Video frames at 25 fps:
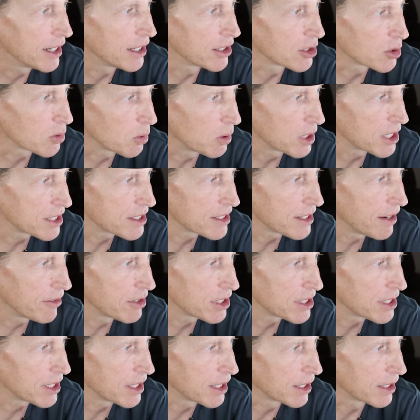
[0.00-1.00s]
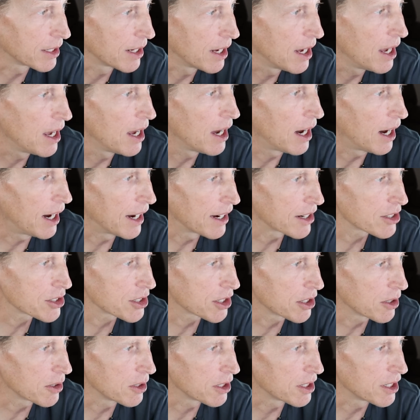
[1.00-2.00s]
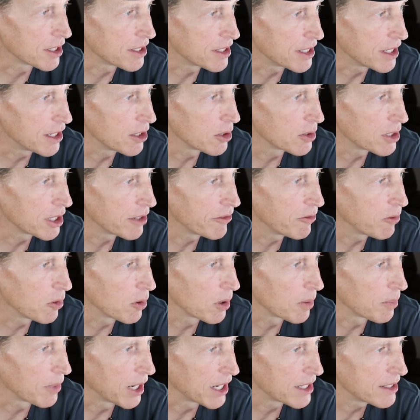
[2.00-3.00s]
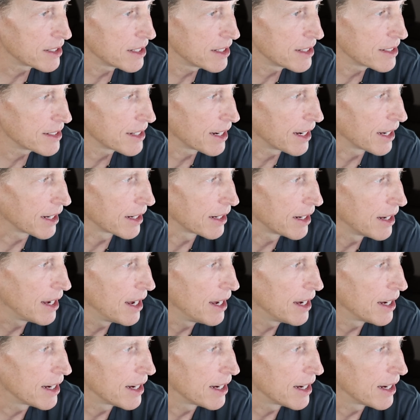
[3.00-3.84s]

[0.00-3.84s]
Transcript: In 2017, I executed a DoD Form 1910